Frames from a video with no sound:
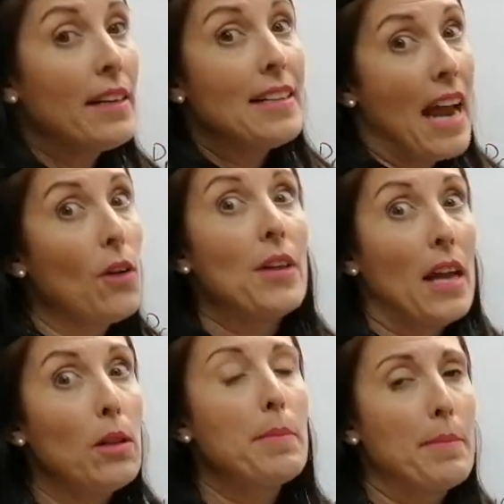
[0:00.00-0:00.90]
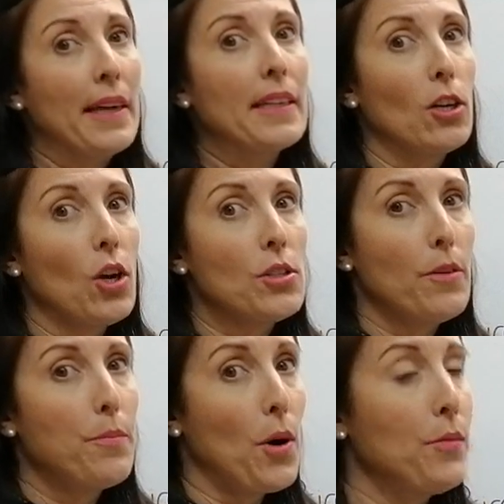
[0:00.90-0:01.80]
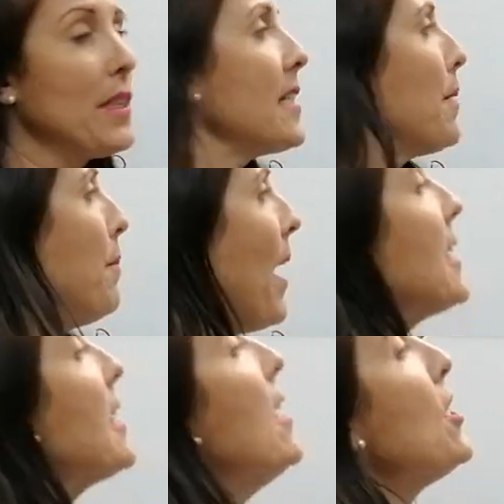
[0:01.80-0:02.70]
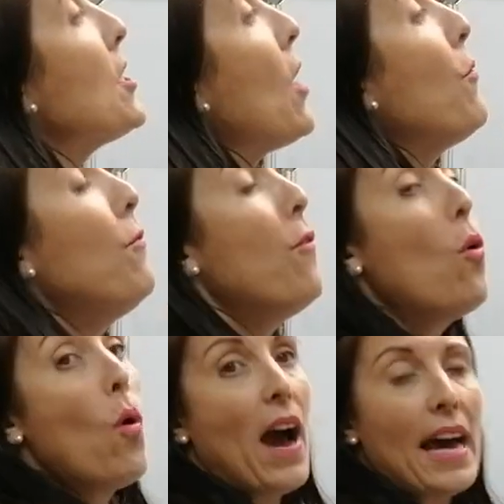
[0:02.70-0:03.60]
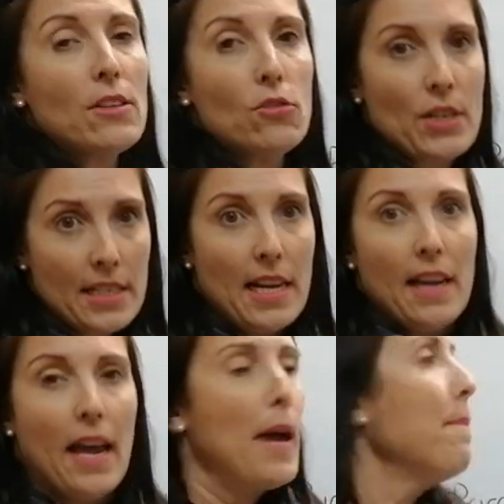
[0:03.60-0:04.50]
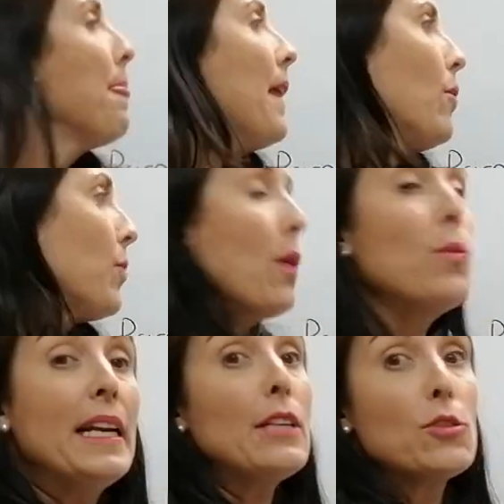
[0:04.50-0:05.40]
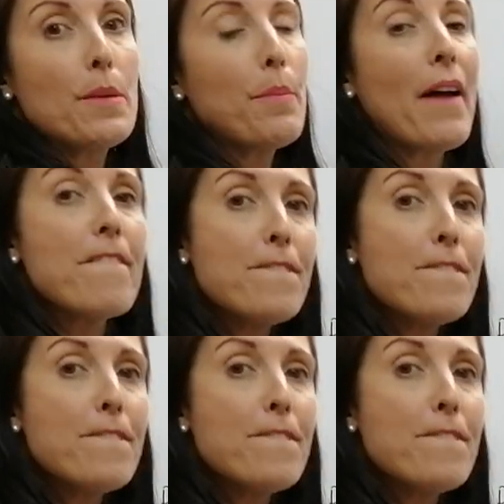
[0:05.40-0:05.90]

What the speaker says: Rand now, they'll be making lots of profit, the suppliers. So 400, or they're willing to supply